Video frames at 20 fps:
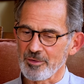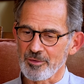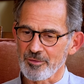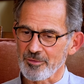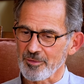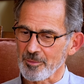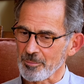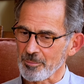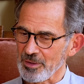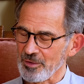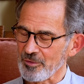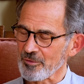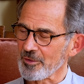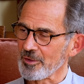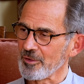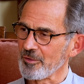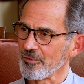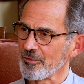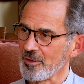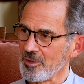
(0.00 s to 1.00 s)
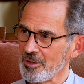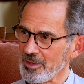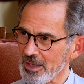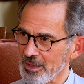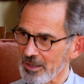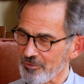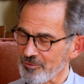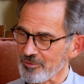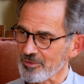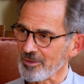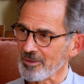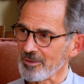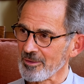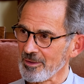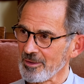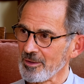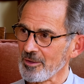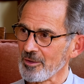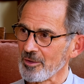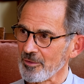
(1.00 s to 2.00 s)
It is the peace that is the nature
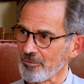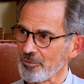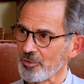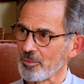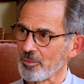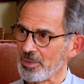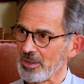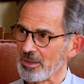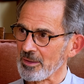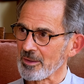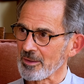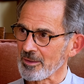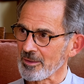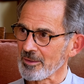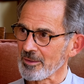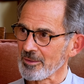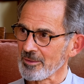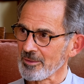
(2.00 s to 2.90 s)
of your being.